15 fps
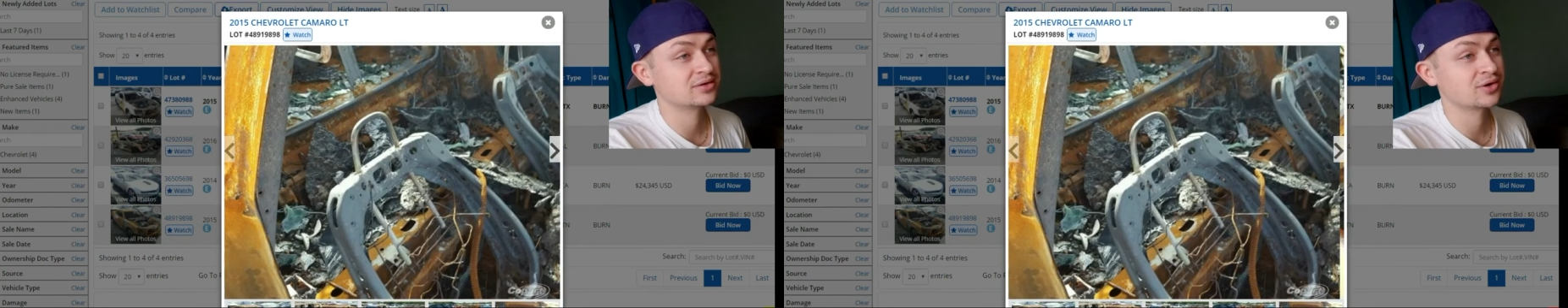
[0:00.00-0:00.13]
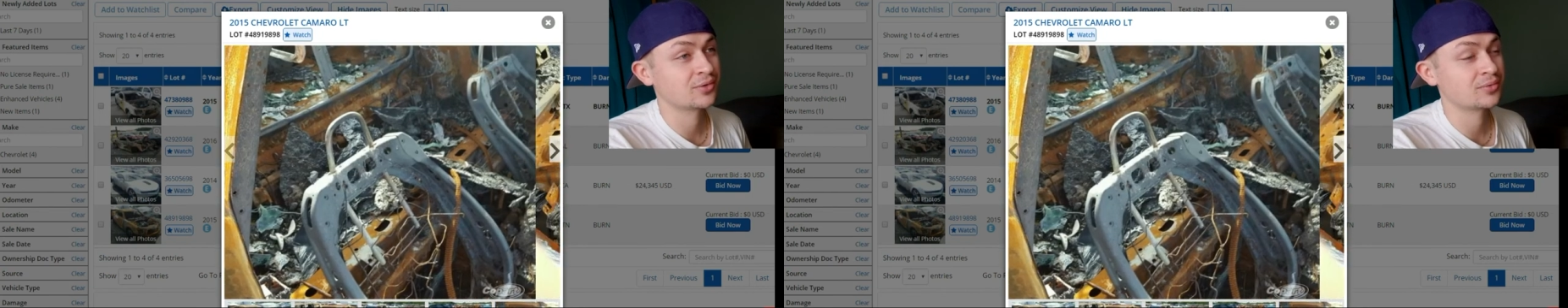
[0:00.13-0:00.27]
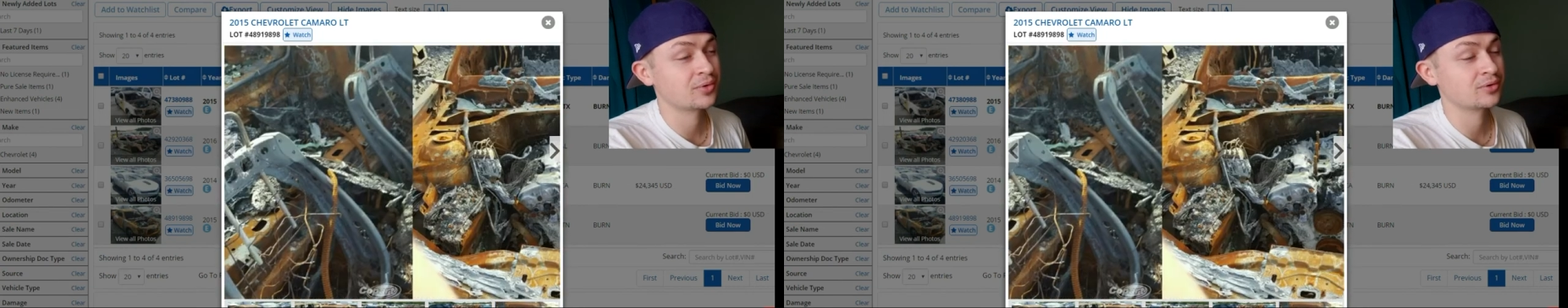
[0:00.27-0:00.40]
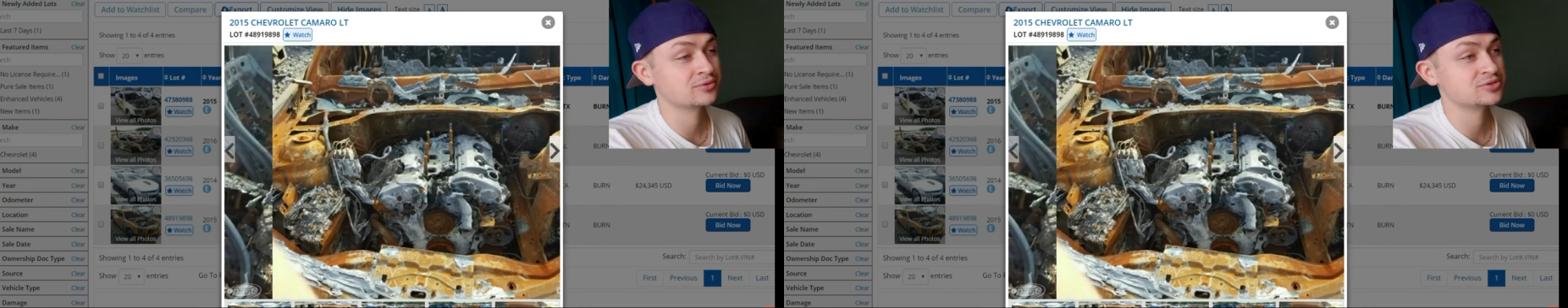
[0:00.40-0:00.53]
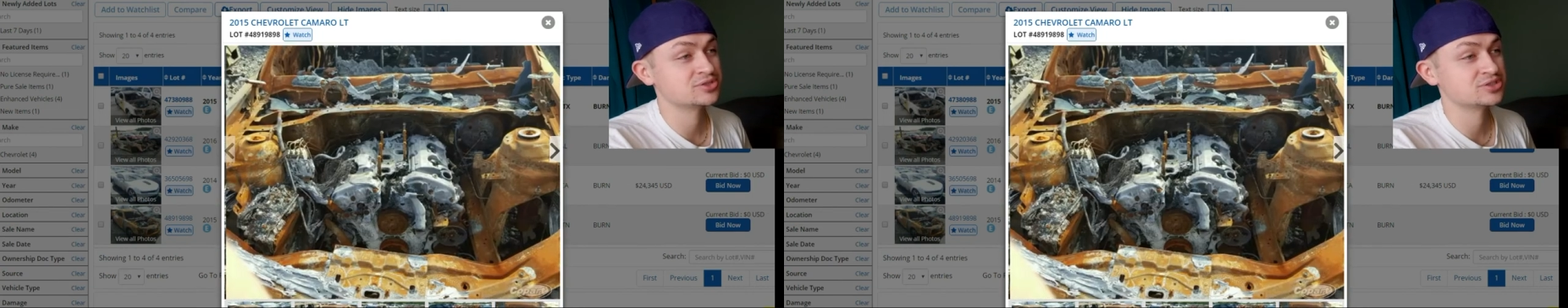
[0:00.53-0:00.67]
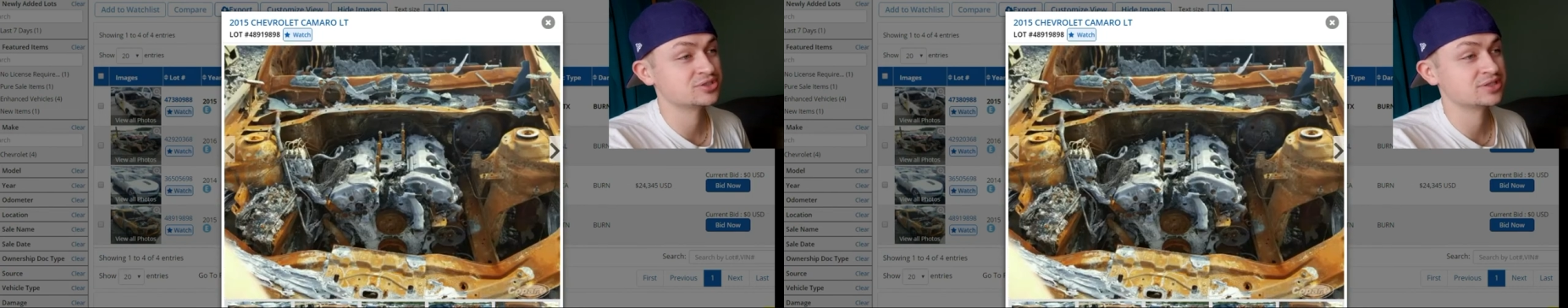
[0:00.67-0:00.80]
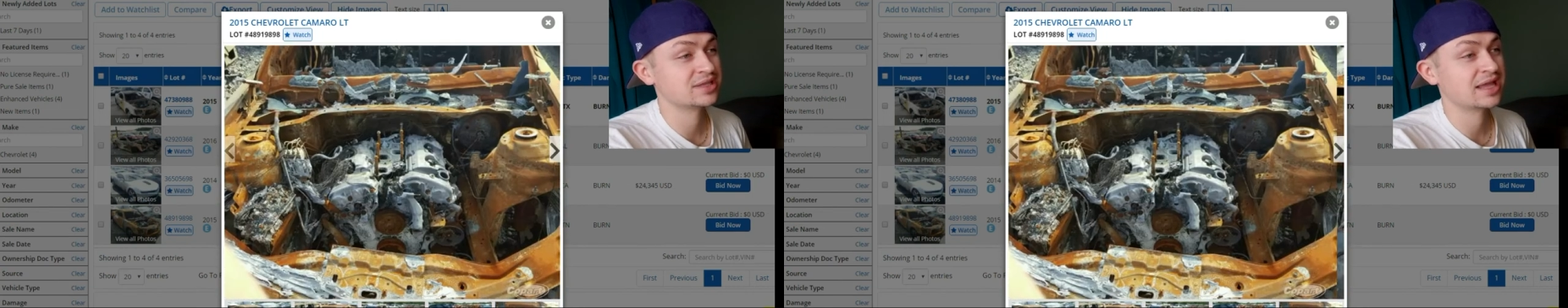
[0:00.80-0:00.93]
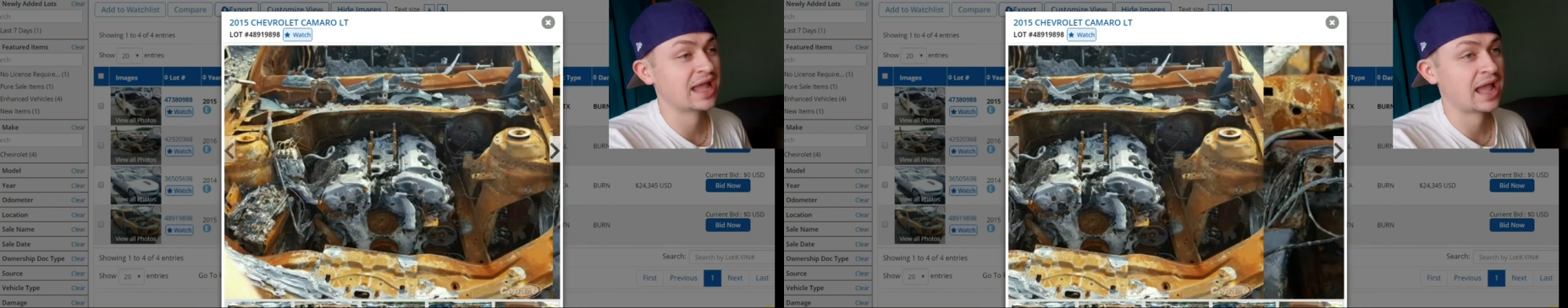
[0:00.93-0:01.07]

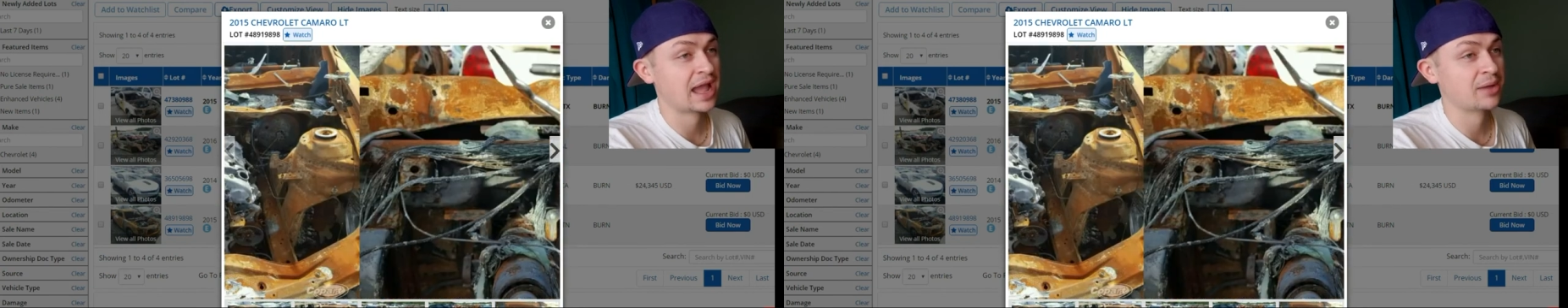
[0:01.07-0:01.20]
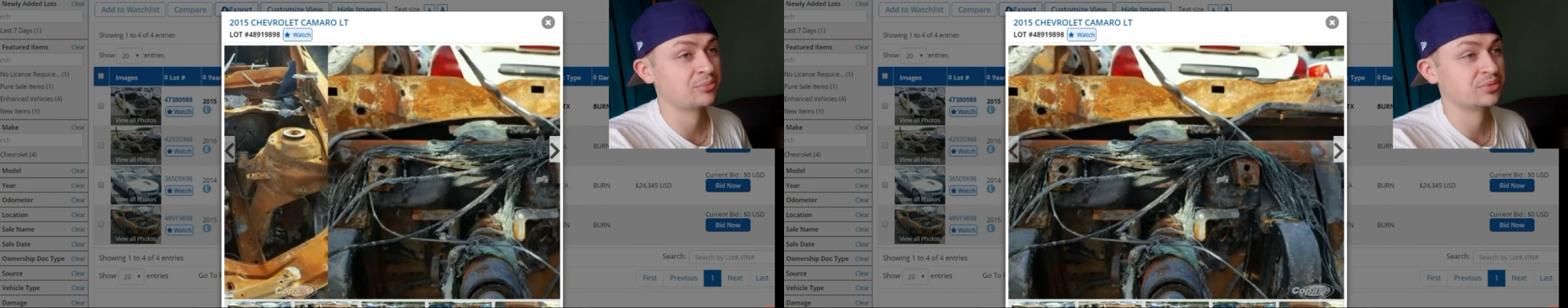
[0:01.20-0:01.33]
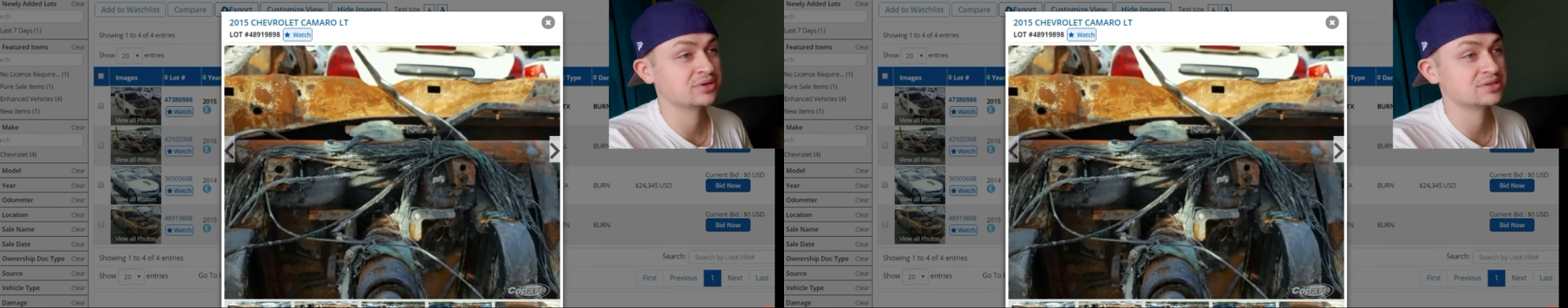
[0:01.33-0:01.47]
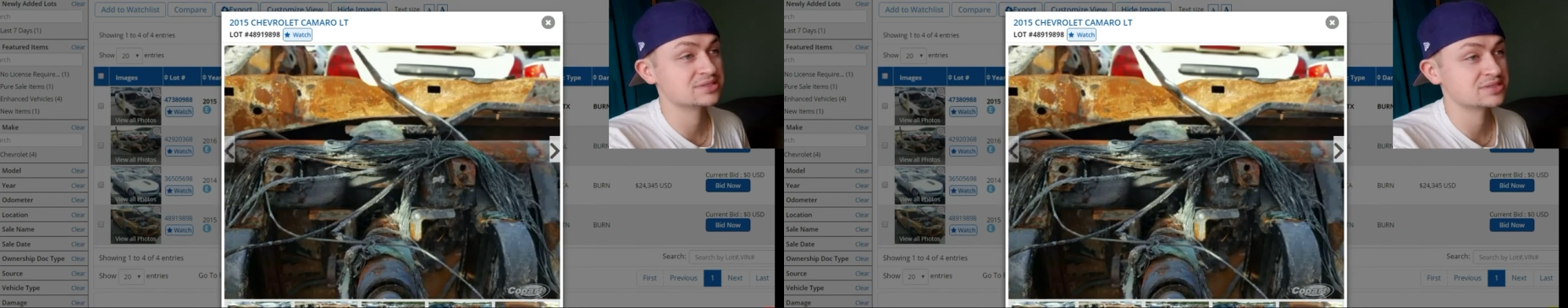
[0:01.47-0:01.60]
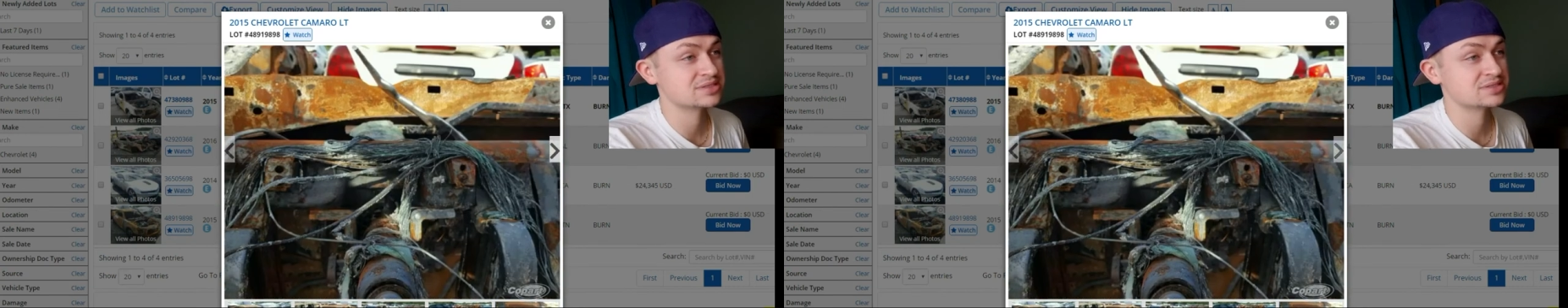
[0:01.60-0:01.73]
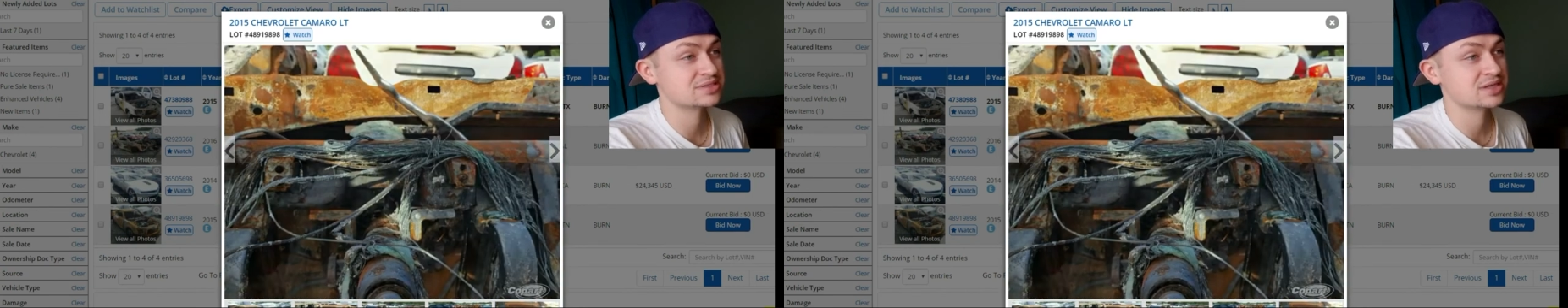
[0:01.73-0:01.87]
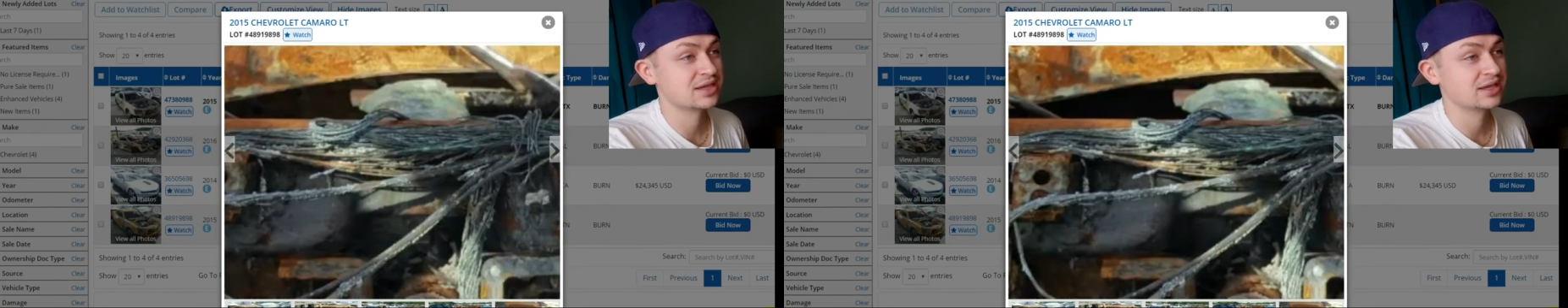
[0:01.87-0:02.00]
corrosion happens.